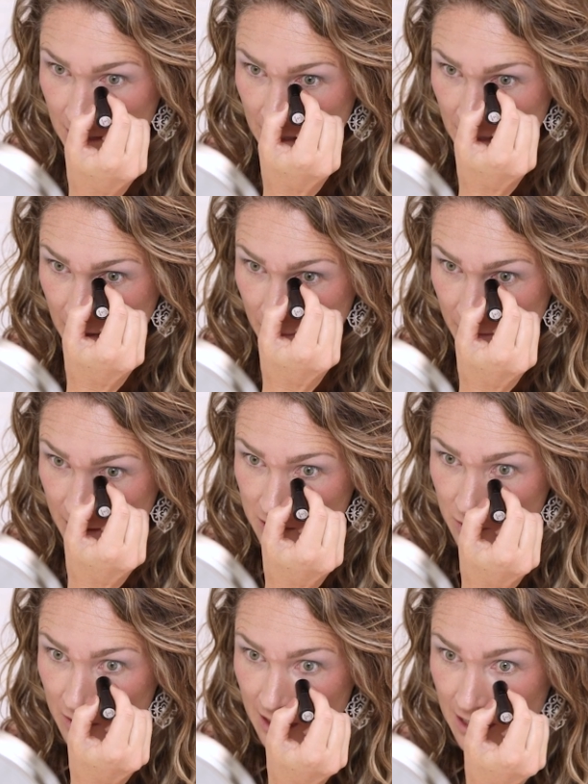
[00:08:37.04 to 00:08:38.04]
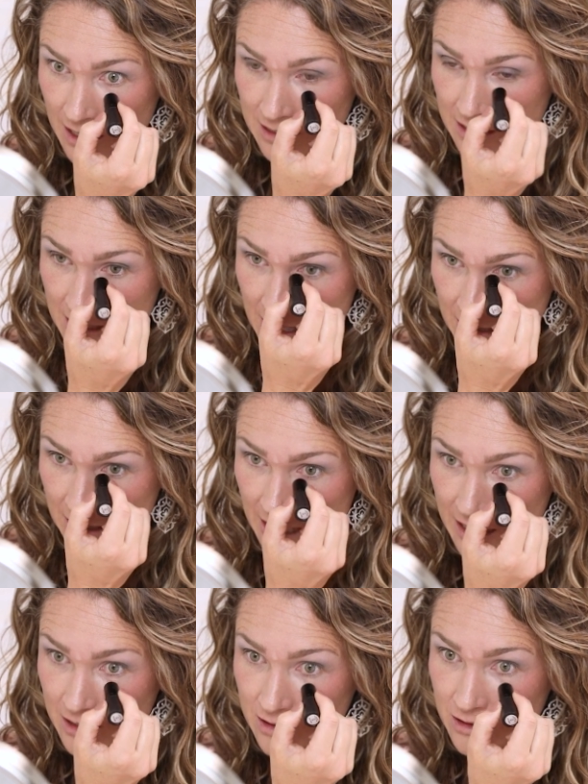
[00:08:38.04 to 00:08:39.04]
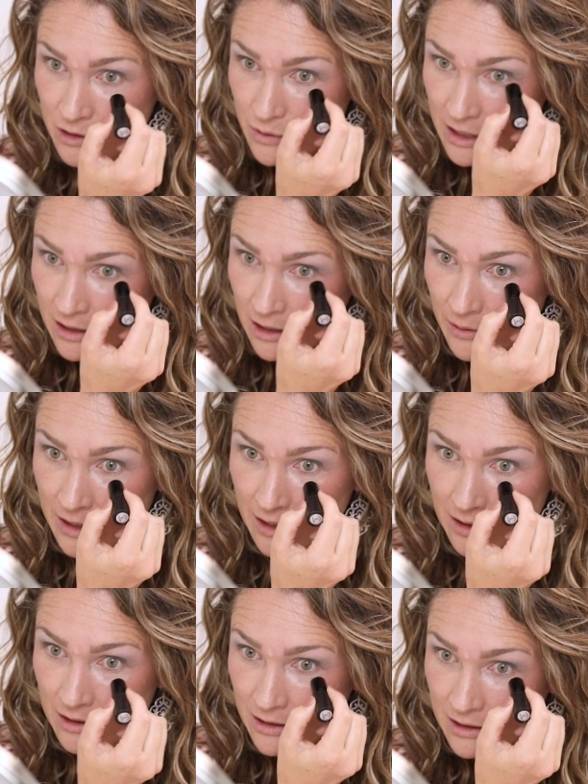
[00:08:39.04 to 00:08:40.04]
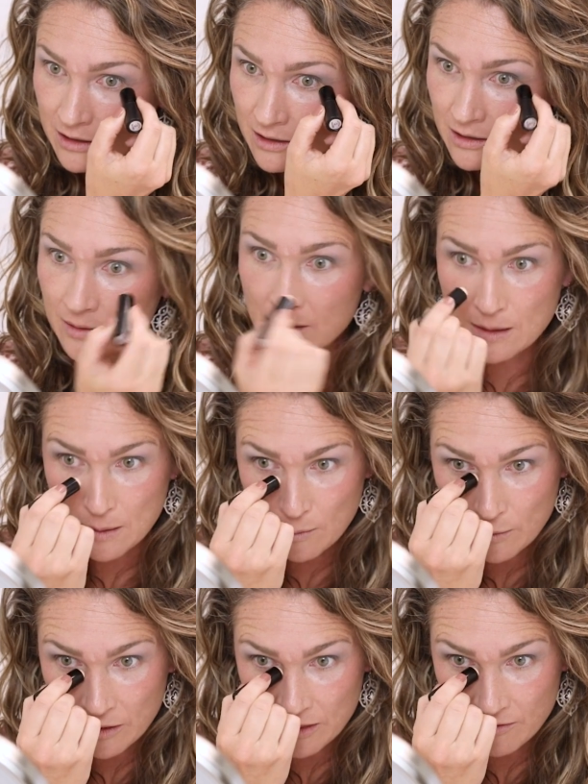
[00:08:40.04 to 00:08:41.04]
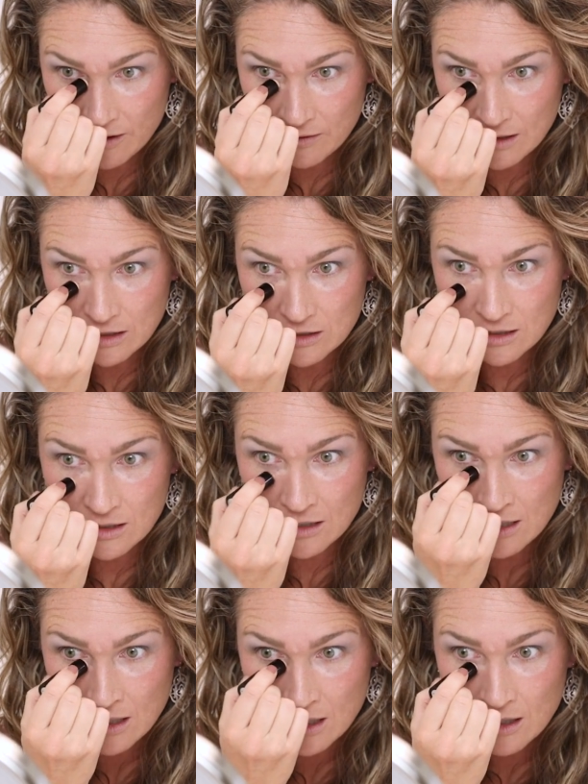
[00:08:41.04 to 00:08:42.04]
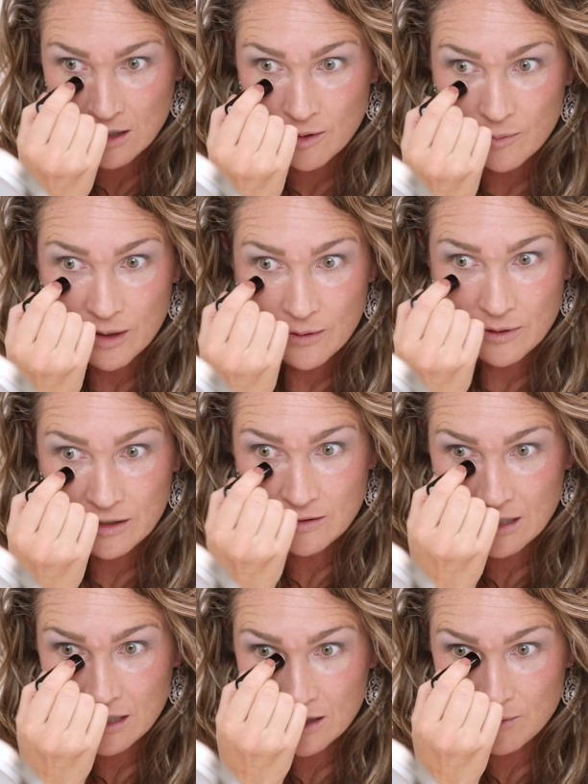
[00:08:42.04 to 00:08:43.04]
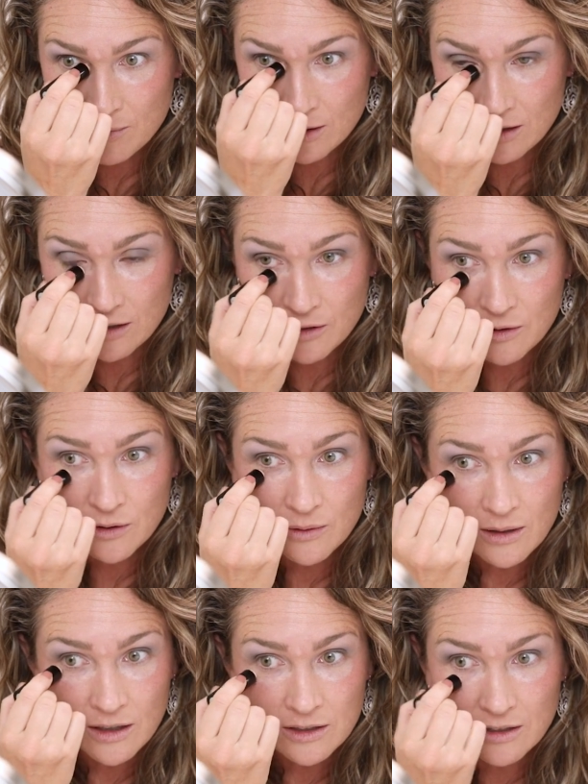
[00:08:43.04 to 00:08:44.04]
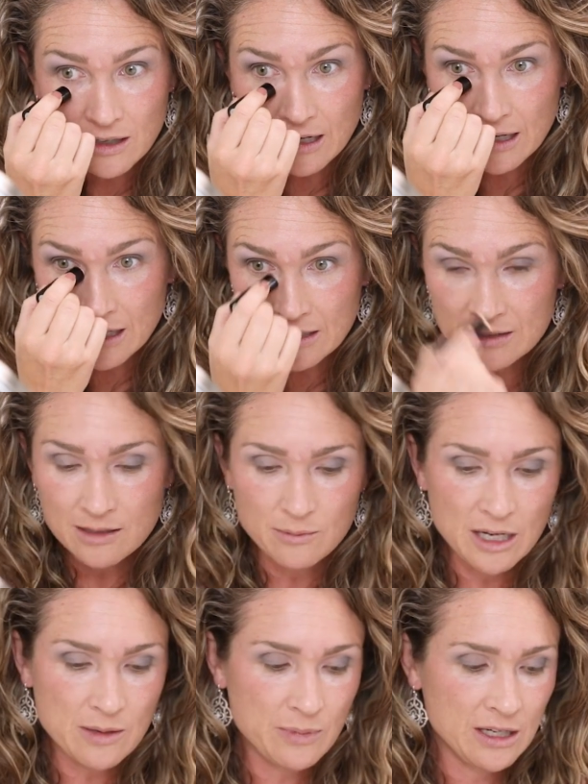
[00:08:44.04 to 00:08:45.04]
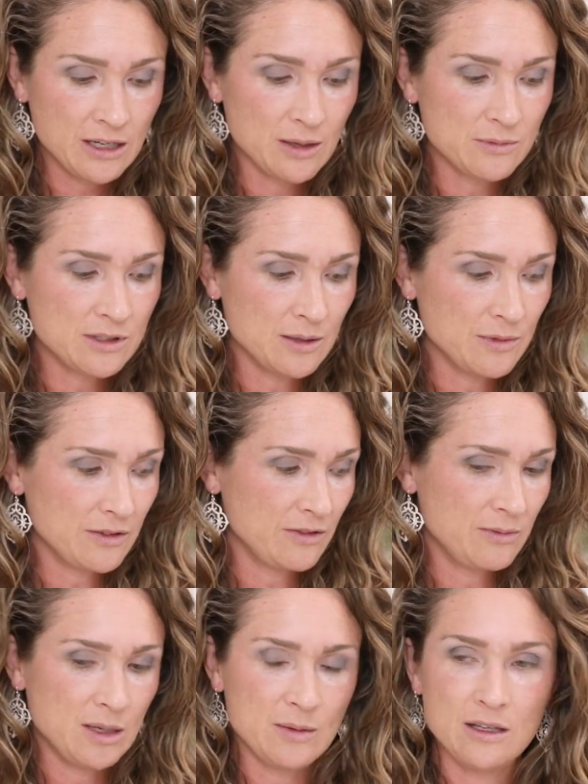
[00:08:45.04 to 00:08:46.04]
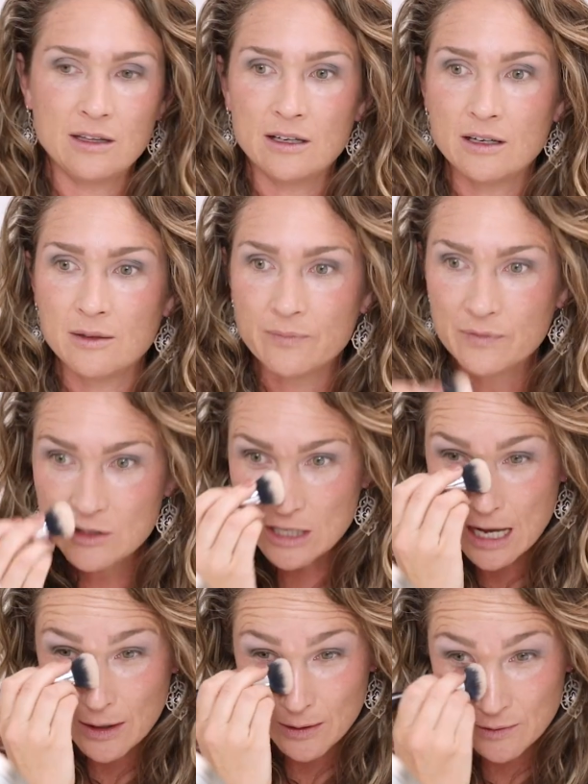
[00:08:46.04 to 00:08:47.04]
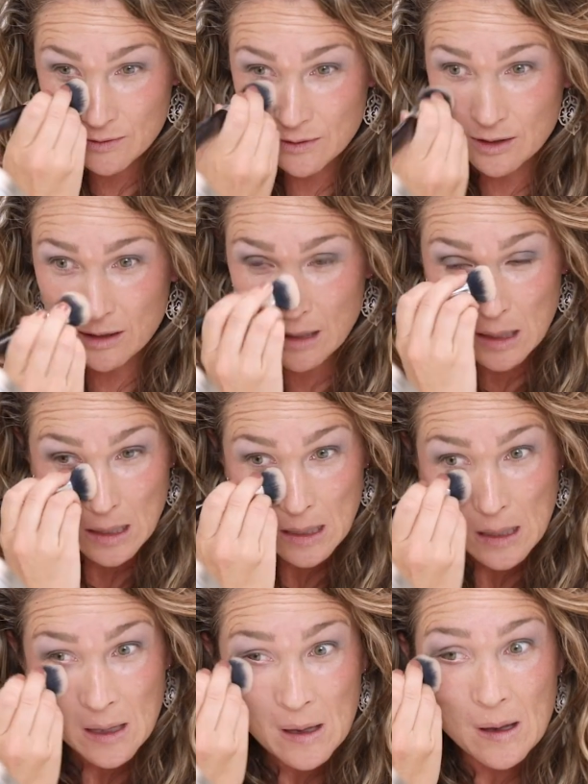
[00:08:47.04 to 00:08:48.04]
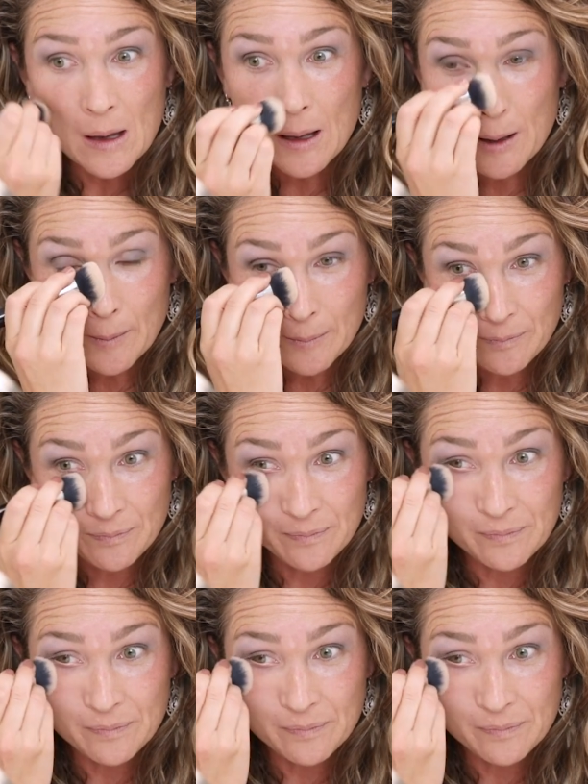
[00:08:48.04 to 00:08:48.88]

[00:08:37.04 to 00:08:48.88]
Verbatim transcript: Now this will add to that light, dewy, glowy look with the foundation. But when you get the blue on your eyes, it might pick up some of maybe the shadows or the um,